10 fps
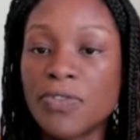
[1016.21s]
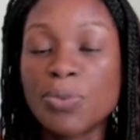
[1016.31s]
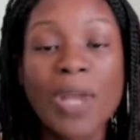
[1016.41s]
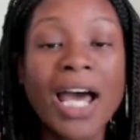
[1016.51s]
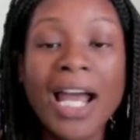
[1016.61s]

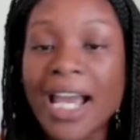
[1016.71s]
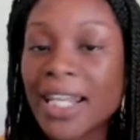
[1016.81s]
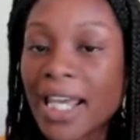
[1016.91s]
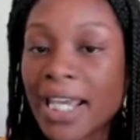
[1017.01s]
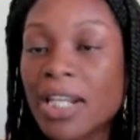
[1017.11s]
Do not
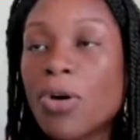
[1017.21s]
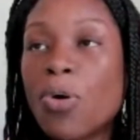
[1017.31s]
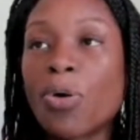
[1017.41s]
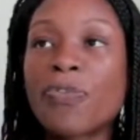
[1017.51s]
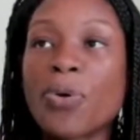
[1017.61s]
highlight
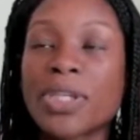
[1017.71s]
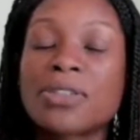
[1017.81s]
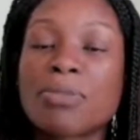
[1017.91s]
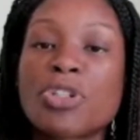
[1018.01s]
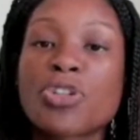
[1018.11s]
or
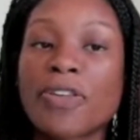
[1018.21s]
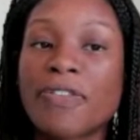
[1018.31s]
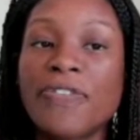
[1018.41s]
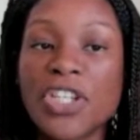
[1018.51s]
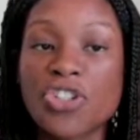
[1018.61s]
focus so much on the
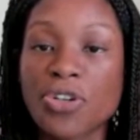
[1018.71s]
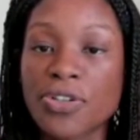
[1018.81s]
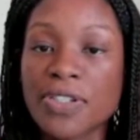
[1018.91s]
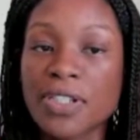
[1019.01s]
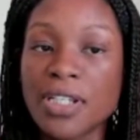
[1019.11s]

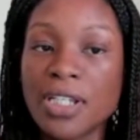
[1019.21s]
features.